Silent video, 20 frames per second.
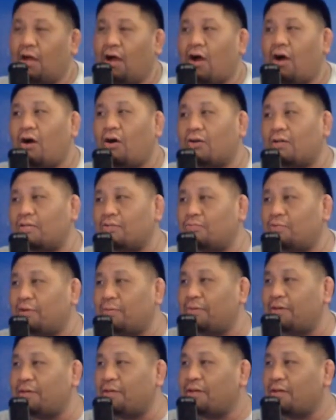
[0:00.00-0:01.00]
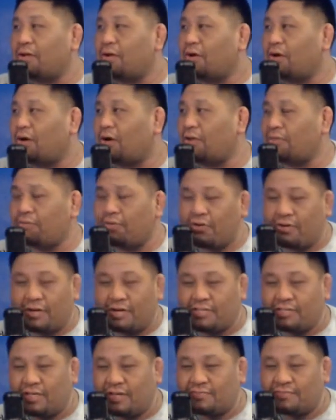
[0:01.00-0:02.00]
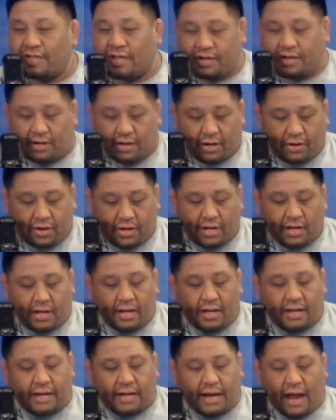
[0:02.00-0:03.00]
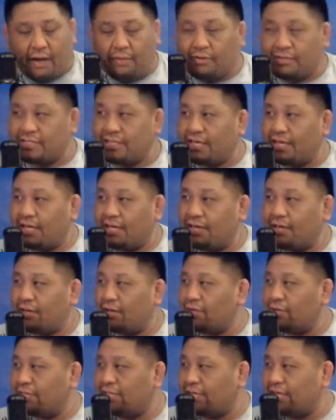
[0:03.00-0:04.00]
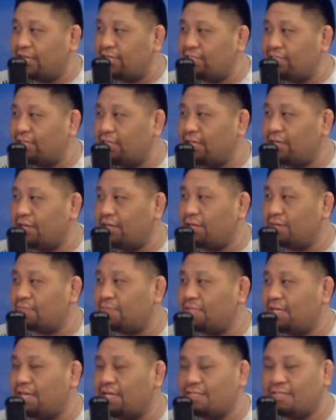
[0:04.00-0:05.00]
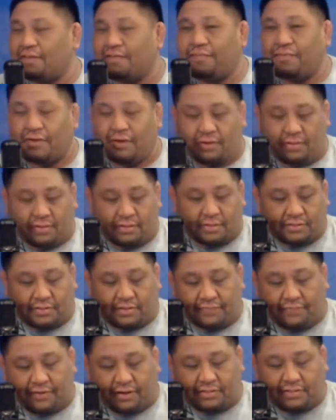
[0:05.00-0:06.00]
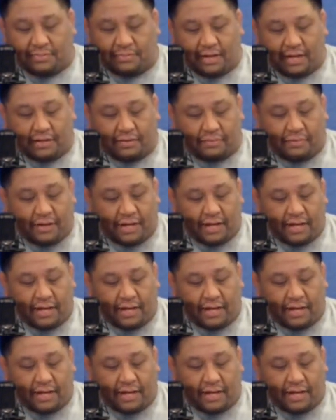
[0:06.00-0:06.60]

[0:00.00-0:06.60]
all these women are throwing themselves at Curry, and I wasn't getting no attention. You know what I'm saying? She felt some kind of way.